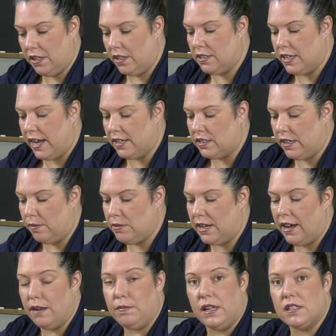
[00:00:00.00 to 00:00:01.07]
the exact same
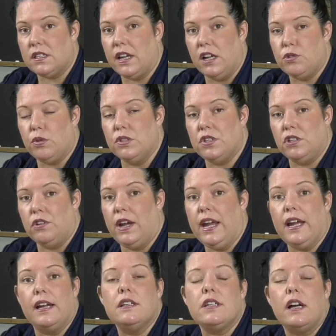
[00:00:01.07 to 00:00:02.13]
time. That schedule is in your
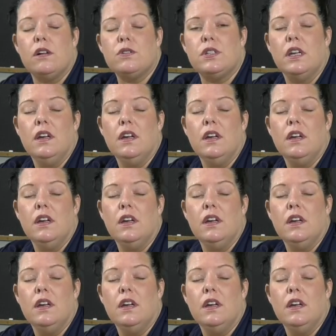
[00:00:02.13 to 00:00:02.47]
handouts